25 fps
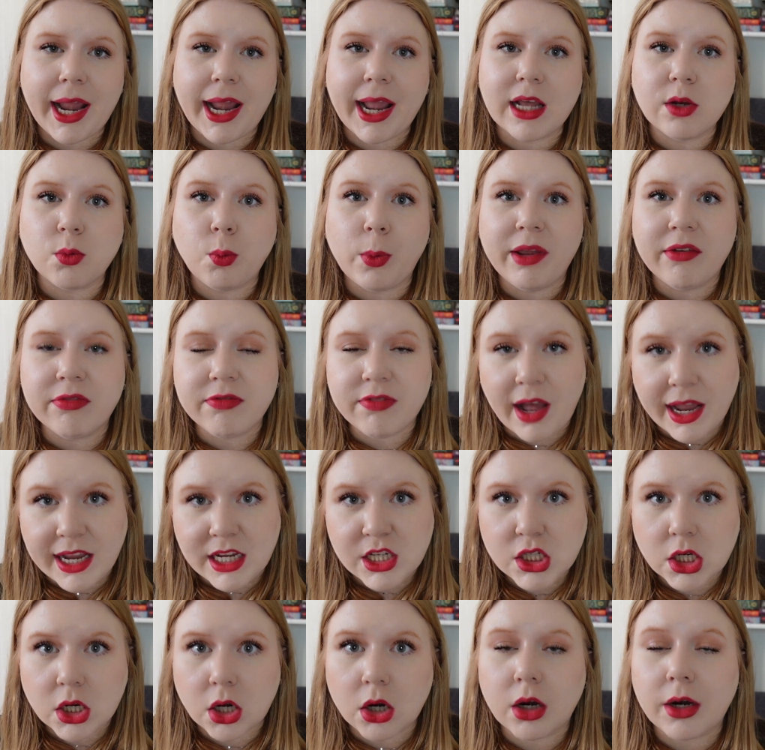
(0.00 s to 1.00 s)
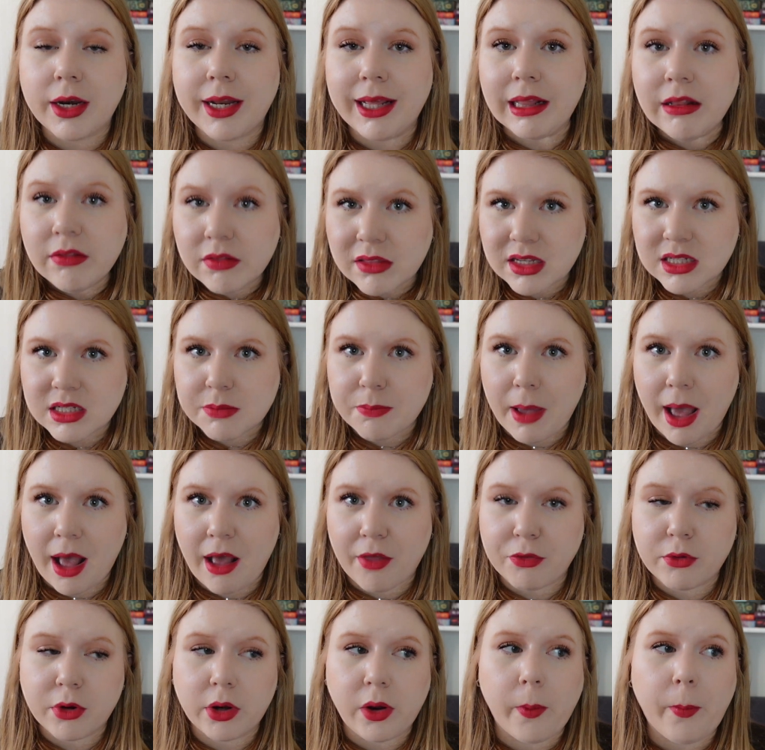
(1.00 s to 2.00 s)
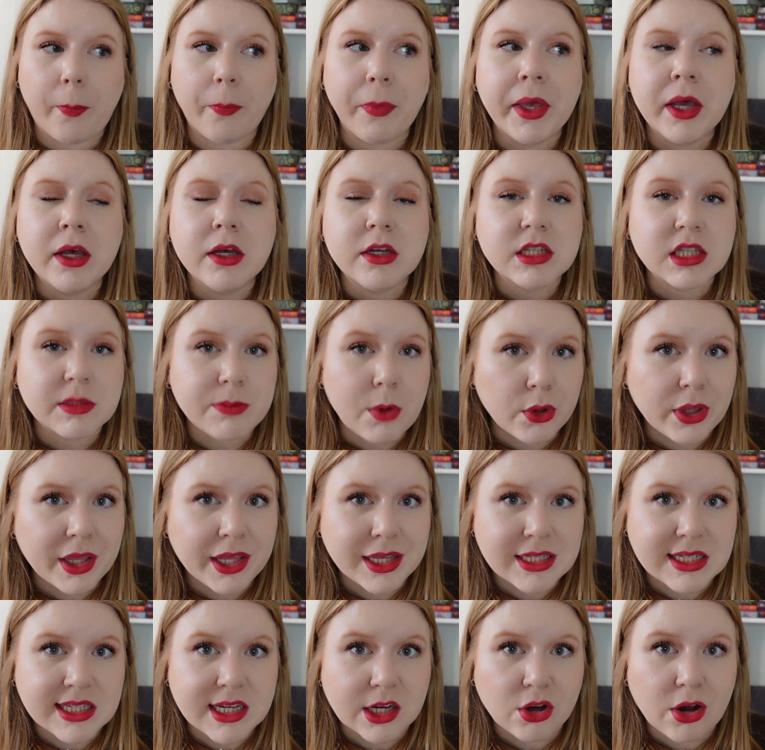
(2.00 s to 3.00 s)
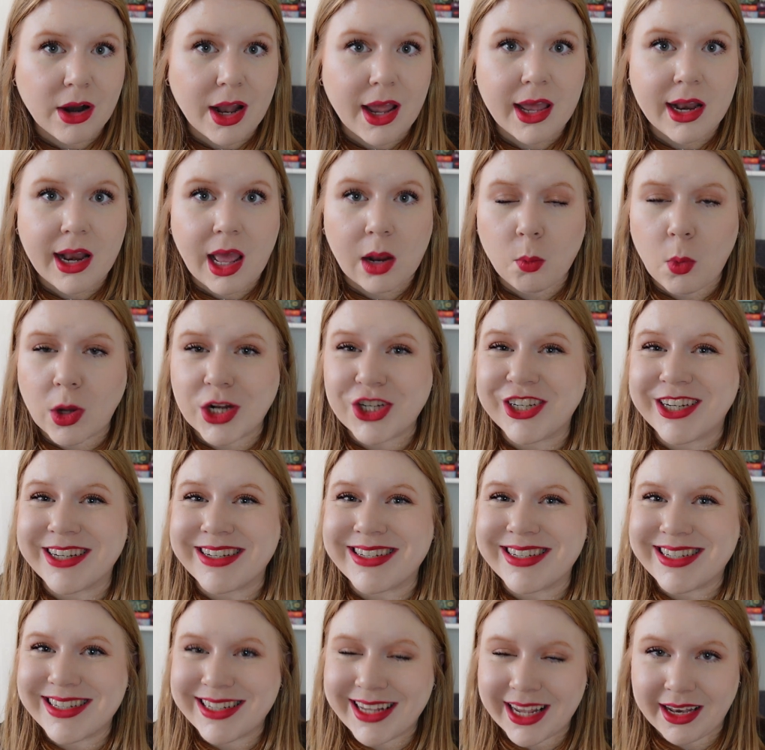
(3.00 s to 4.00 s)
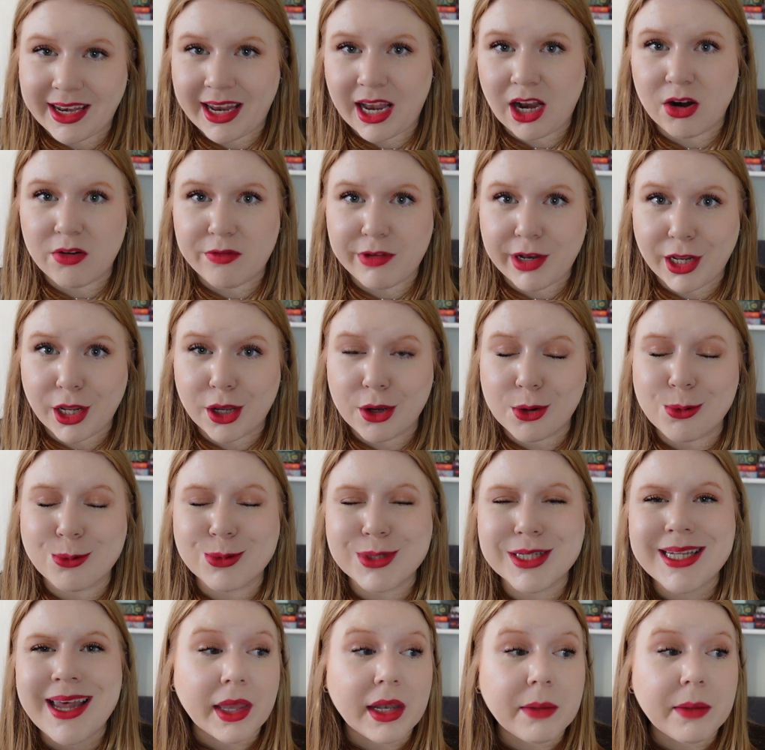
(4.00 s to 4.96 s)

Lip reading: And we find her in this bathroom smoking a cigarette and watching skincare videos.